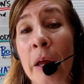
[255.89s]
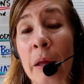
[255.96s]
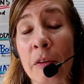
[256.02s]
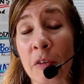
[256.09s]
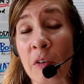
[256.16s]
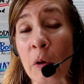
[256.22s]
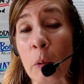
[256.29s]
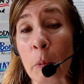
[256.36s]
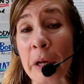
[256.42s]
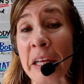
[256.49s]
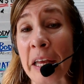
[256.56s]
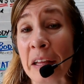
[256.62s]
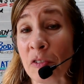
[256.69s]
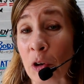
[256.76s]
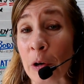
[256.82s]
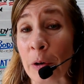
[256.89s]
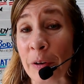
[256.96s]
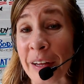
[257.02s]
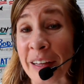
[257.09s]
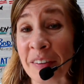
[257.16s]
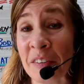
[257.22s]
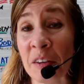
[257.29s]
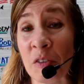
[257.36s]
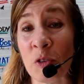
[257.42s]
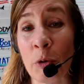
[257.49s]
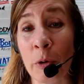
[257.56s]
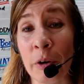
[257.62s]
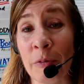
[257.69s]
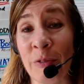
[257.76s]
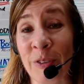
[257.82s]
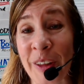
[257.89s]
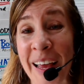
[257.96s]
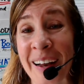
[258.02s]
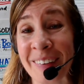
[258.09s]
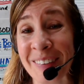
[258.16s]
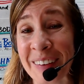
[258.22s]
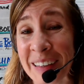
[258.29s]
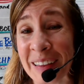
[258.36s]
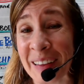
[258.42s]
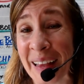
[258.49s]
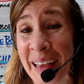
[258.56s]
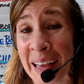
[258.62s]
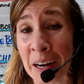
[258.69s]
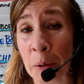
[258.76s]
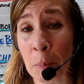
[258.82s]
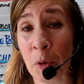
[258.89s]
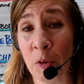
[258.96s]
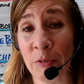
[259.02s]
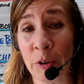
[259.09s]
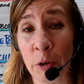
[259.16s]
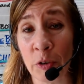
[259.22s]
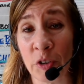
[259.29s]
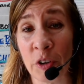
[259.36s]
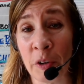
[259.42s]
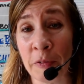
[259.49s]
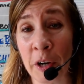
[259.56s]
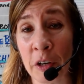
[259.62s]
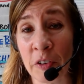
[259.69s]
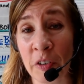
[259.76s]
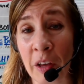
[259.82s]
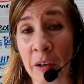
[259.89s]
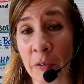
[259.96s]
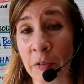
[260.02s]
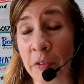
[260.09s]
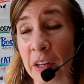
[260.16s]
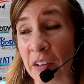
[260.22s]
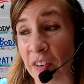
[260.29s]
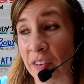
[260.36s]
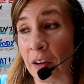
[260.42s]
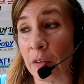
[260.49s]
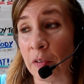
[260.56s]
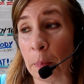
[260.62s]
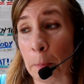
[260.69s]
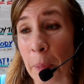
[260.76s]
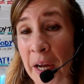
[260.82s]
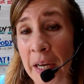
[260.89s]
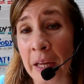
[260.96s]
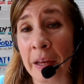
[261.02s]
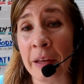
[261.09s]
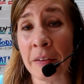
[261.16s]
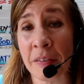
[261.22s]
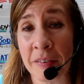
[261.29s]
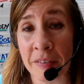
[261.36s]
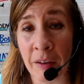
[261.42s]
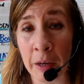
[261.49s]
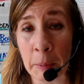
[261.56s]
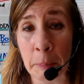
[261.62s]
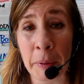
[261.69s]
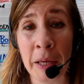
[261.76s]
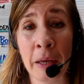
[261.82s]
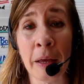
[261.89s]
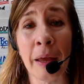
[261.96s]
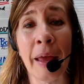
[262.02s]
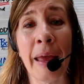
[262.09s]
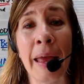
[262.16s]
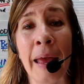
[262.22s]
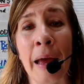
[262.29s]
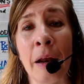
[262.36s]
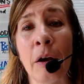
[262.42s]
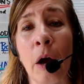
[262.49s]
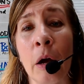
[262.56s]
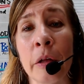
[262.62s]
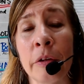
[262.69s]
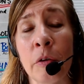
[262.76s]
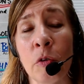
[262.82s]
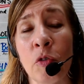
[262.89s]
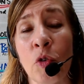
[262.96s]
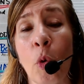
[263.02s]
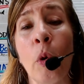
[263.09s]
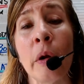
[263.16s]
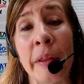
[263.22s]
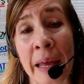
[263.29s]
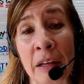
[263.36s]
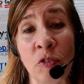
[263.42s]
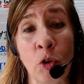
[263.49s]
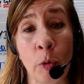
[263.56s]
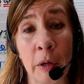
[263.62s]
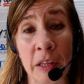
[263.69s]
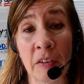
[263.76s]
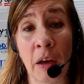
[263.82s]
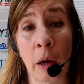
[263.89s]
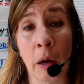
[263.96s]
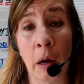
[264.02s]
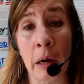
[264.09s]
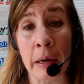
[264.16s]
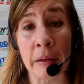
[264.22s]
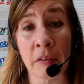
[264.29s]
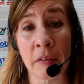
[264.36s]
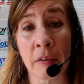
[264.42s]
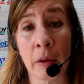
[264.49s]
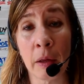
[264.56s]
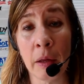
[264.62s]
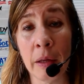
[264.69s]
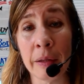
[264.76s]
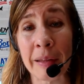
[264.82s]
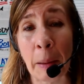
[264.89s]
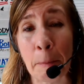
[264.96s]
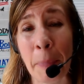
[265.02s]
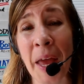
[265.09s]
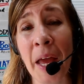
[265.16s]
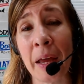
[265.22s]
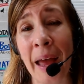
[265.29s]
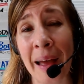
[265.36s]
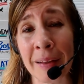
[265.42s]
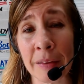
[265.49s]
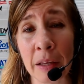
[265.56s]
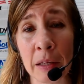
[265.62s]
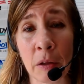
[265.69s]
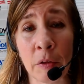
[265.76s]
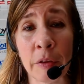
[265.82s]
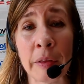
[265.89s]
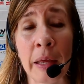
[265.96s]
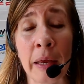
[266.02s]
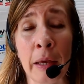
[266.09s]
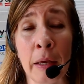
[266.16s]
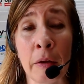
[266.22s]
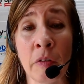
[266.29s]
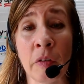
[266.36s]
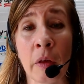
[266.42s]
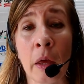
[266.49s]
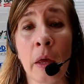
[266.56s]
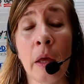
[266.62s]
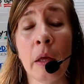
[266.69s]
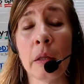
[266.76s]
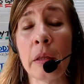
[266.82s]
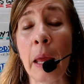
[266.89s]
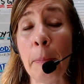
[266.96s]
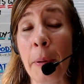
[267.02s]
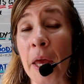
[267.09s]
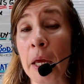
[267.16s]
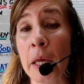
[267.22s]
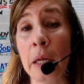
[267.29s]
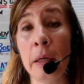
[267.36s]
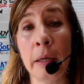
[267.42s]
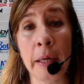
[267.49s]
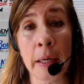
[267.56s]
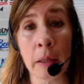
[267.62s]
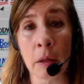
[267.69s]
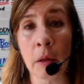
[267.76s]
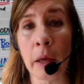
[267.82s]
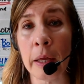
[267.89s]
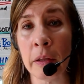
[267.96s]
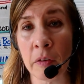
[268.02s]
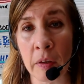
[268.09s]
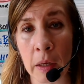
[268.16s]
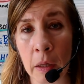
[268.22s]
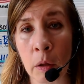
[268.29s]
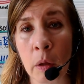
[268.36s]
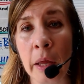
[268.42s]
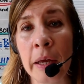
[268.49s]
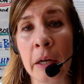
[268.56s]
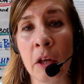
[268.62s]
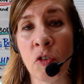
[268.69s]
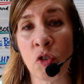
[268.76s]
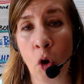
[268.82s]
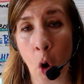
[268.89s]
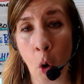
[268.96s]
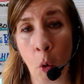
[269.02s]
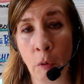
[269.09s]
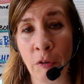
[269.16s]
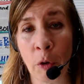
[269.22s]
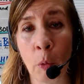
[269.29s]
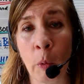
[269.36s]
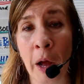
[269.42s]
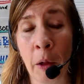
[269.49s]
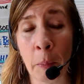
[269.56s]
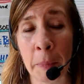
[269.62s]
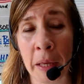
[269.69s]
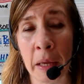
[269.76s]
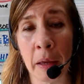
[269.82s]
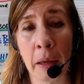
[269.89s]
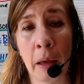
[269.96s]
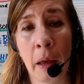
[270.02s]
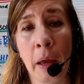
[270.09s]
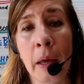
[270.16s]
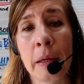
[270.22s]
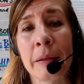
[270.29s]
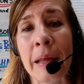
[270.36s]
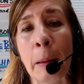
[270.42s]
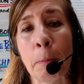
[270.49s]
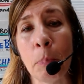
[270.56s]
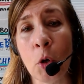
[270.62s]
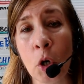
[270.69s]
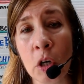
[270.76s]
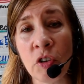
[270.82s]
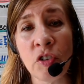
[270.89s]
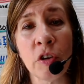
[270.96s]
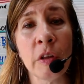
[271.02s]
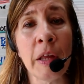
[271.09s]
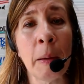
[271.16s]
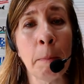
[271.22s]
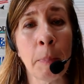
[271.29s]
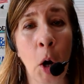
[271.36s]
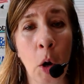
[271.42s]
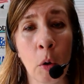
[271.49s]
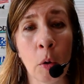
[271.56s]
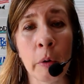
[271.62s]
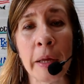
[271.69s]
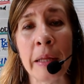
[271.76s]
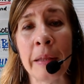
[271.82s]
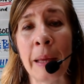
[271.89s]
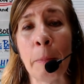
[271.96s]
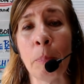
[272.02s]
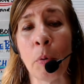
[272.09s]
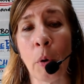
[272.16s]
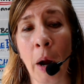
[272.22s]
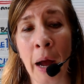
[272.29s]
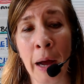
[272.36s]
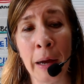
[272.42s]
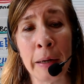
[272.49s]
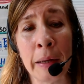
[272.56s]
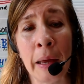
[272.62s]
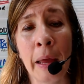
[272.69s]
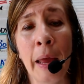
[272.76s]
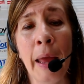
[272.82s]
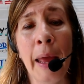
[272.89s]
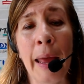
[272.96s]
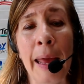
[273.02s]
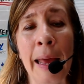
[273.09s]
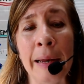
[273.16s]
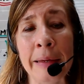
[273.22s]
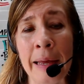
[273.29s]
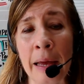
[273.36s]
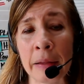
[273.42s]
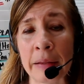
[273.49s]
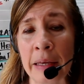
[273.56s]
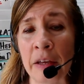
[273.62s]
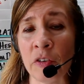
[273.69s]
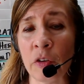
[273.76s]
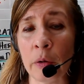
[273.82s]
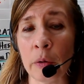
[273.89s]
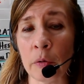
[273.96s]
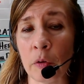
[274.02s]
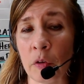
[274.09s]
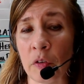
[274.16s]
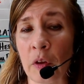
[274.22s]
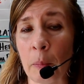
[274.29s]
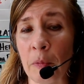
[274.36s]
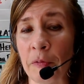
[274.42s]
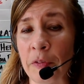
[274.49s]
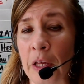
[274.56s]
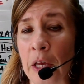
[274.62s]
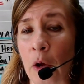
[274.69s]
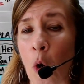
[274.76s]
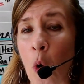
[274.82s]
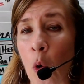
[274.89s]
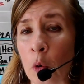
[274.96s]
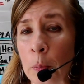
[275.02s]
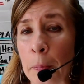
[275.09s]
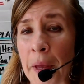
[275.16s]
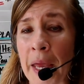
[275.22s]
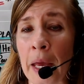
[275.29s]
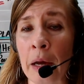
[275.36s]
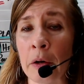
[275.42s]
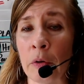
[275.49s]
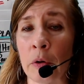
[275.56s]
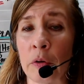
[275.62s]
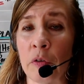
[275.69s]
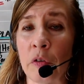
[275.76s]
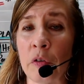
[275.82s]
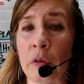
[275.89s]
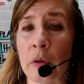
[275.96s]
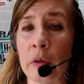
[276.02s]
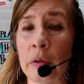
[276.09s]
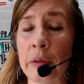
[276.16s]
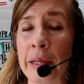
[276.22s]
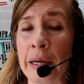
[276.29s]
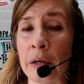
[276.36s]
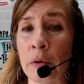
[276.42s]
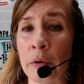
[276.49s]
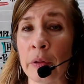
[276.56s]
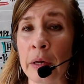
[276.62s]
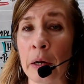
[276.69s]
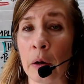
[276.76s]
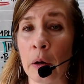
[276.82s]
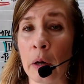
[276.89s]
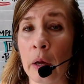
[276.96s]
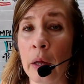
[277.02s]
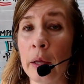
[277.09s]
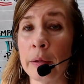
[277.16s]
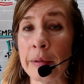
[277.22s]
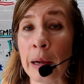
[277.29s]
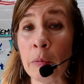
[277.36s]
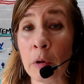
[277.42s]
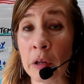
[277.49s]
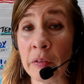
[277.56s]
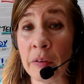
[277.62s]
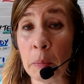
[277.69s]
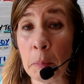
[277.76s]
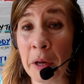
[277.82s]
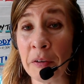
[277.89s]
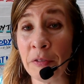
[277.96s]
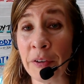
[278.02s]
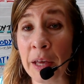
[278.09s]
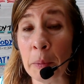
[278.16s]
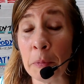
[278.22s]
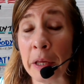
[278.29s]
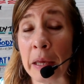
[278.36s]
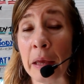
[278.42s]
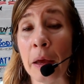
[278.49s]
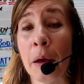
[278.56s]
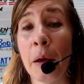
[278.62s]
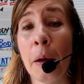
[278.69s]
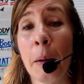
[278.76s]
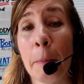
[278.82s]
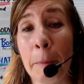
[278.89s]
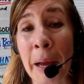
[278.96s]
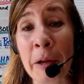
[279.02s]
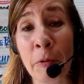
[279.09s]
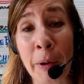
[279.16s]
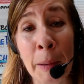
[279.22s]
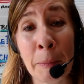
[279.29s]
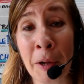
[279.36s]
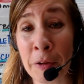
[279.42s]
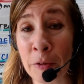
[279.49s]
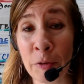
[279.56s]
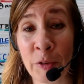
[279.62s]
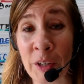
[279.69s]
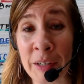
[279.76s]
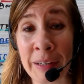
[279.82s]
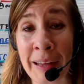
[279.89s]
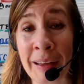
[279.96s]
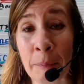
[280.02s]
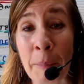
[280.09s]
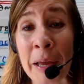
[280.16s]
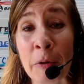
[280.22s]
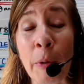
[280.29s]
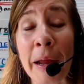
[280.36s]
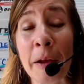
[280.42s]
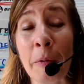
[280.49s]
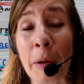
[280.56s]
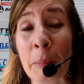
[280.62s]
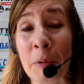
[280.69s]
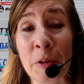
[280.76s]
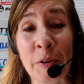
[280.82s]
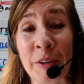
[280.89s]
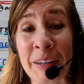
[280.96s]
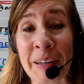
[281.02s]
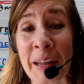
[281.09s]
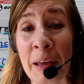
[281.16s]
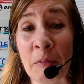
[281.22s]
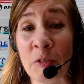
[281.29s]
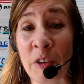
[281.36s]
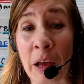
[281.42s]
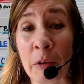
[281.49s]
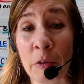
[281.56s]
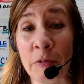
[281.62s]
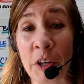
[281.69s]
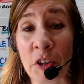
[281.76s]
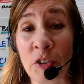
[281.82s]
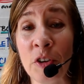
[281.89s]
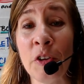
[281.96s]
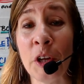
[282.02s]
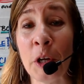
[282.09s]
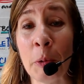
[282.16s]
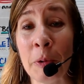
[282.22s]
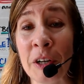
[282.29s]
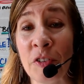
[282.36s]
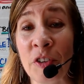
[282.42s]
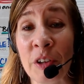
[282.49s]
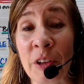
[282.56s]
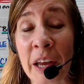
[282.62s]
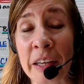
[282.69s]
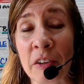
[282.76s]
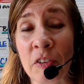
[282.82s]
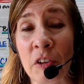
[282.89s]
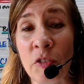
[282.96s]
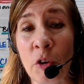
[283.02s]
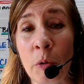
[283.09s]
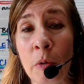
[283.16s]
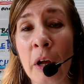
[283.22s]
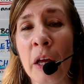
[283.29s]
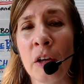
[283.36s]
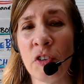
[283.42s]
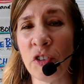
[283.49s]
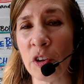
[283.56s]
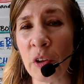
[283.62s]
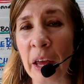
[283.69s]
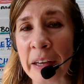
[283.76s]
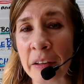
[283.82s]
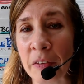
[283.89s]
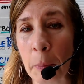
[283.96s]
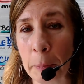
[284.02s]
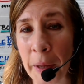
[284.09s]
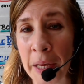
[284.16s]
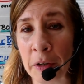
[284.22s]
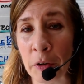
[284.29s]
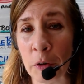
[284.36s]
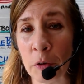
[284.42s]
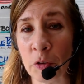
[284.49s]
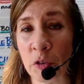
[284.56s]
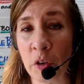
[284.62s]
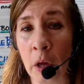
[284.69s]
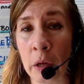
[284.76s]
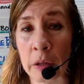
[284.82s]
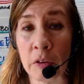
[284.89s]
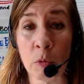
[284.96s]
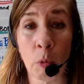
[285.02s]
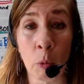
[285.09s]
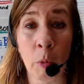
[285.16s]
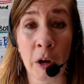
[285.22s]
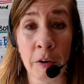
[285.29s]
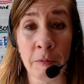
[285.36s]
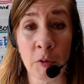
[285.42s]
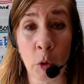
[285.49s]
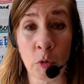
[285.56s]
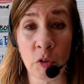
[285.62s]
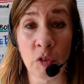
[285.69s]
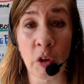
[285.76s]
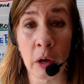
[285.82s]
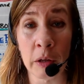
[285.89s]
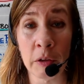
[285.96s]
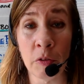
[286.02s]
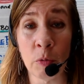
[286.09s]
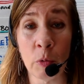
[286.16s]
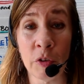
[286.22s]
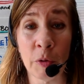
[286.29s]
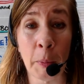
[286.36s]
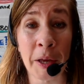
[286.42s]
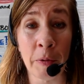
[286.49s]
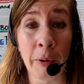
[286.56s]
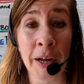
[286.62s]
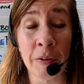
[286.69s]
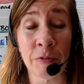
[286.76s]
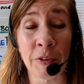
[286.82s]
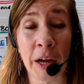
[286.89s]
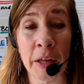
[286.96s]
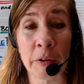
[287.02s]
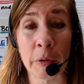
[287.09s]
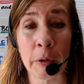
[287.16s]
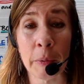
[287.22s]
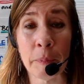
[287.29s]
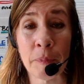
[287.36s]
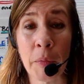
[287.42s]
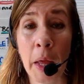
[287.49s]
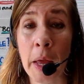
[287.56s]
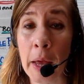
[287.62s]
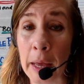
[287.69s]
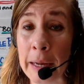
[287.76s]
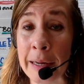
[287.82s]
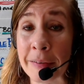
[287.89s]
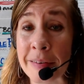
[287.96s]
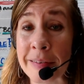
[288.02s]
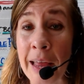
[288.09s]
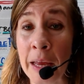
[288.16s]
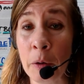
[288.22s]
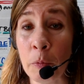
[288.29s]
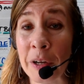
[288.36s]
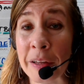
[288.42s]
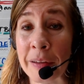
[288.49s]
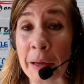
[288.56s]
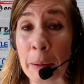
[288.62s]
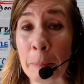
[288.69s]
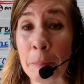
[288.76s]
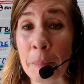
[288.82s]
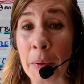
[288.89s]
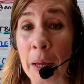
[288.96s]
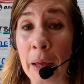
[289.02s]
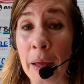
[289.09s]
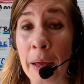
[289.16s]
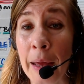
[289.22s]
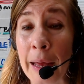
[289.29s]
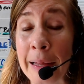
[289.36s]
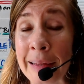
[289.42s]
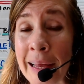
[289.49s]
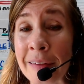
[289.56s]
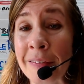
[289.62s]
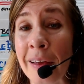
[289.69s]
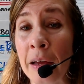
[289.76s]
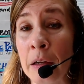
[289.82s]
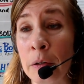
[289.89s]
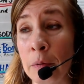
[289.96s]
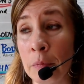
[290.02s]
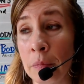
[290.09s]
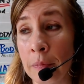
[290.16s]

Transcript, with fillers: till we get turned into sort of that little animal version of ourselves that starts biting and sniping at others or they do it to us. They pick on little things, they pick and needle until it is overwhelming. They push and they poke and they prod. And yeah, these are some of the old patterns that are there. That runs in my family. My grandmother didn't have, my great grandmother didn't have television. You know what she liked to do? She liked to bait her sons. Well, one of those sons was my grandfather, and it stayed with him. And that's on